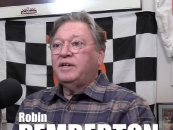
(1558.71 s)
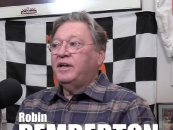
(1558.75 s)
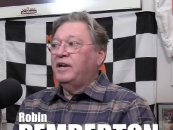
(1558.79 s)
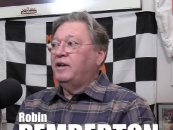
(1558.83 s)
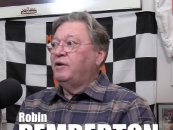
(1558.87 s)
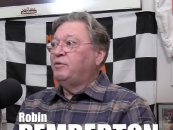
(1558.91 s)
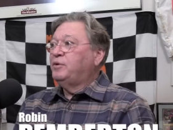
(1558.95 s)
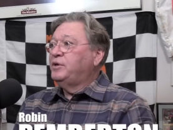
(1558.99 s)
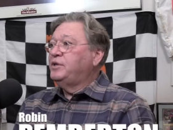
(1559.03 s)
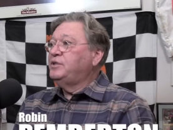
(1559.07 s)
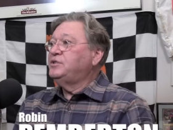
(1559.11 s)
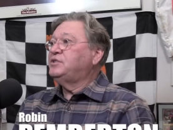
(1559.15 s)

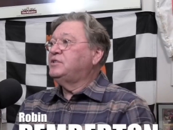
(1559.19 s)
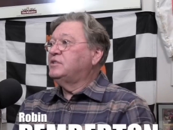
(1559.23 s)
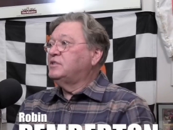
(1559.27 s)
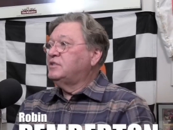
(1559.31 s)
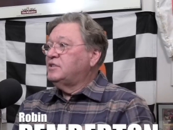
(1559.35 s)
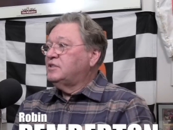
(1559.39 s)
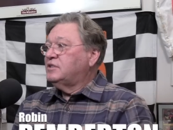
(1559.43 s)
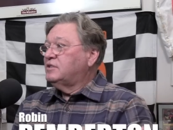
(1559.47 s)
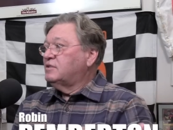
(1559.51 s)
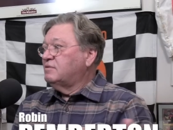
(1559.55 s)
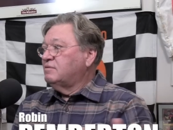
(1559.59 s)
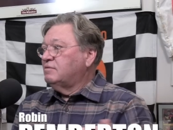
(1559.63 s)
You know, we used
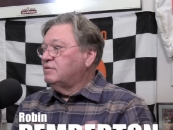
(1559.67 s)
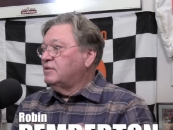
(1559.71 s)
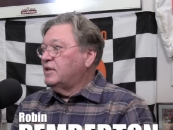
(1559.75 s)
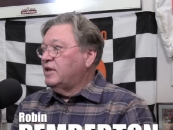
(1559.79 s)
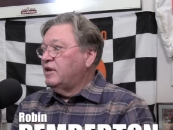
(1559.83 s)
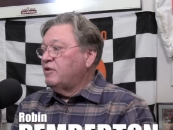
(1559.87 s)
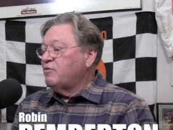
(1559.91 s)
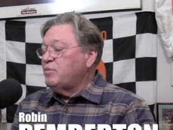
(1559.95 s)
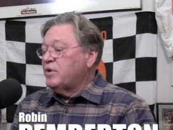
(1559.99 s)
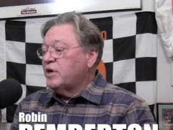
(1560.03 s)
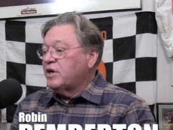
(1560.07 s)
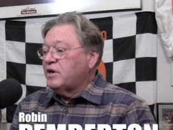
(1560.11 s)
to just
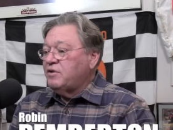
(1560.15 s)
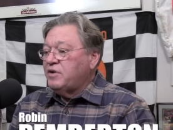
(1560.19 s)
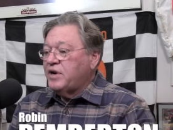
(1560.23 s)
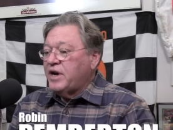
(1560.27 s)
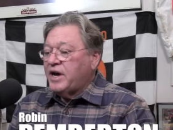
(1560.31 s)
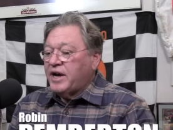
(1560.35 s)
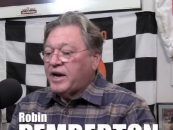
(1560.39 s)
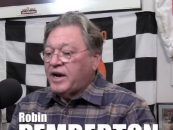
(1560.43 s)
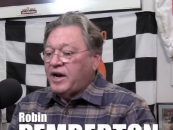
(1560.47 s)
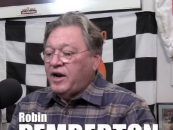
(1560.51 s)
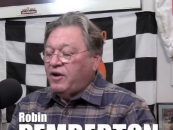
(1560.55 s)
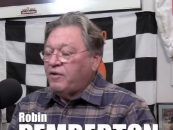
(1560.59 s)
everybody go
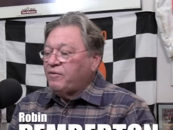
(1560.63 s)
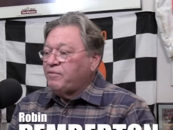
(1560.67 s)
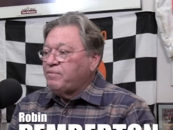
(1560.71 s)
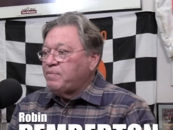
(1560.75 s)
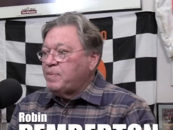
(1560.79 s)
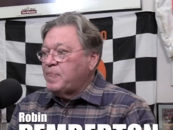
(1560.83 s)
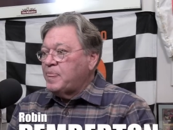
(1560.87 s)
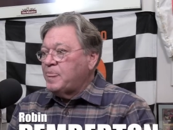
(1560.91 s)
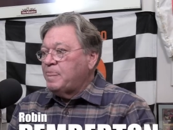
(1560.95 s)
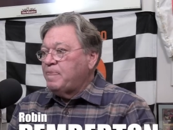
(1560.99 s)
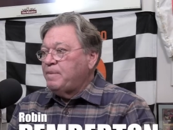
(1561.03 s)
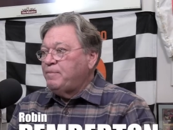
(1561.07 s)
hang out.
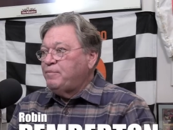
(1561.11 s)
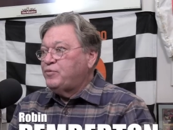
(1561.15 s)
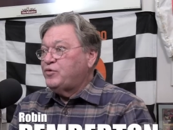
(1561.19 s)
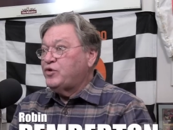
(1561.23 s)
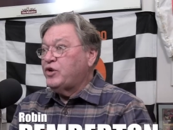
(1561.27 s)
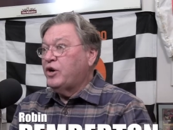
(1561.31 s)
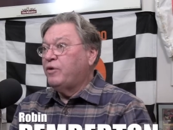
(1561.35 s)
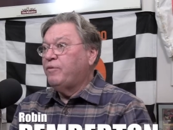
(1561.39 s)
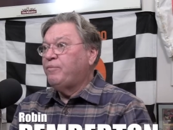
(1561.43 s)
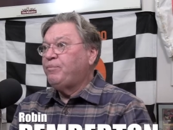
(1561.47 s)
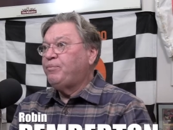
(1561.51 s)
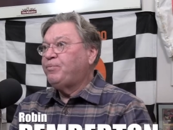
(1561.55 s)

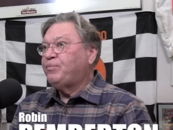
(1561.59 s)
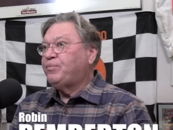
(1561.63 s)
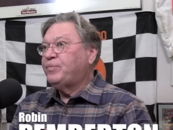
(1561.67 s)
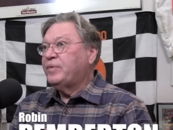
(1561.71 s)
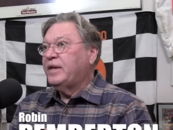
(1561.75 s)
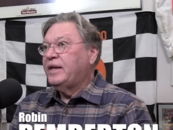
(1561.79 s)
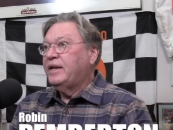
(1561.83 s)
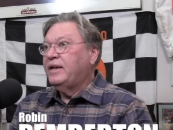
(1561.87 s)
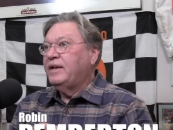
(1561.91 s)
So